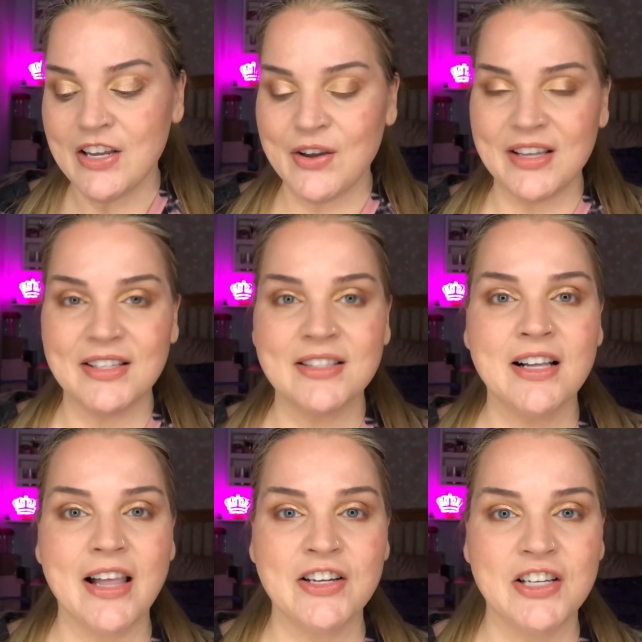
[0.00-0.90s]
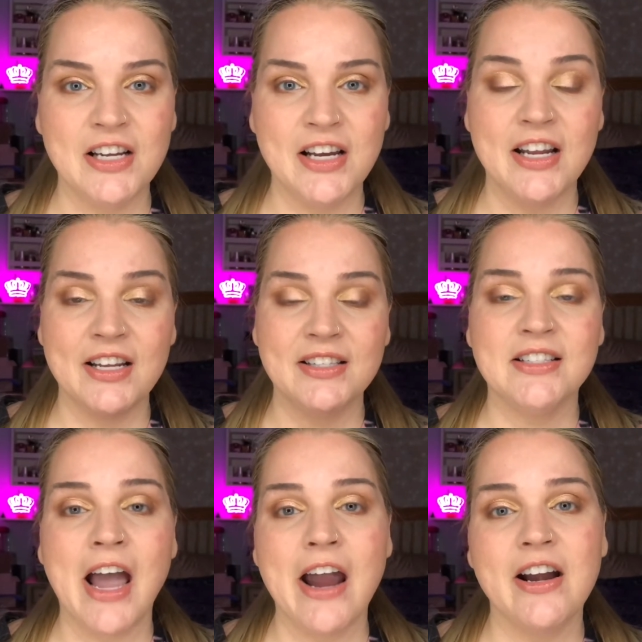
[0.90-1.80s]
You guys, this collection in its
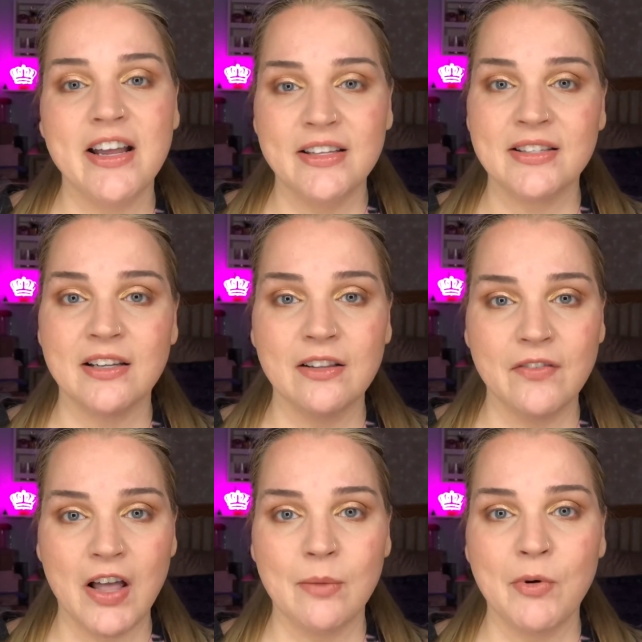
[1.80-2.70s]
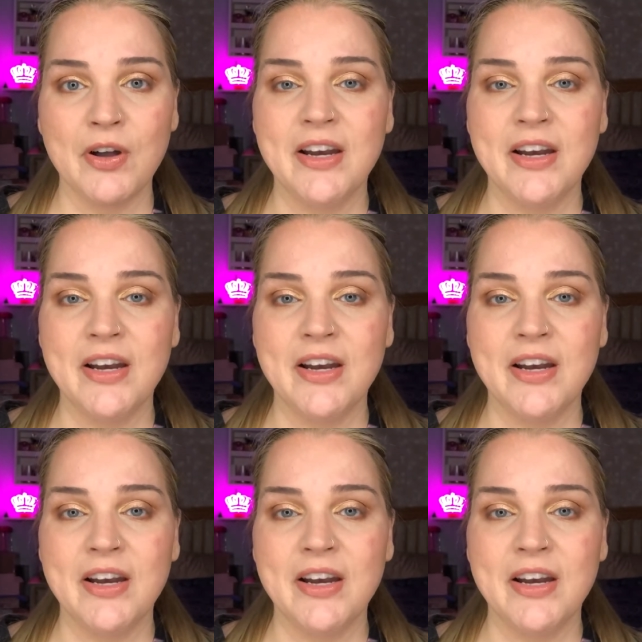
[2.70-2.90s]
entirety is still available.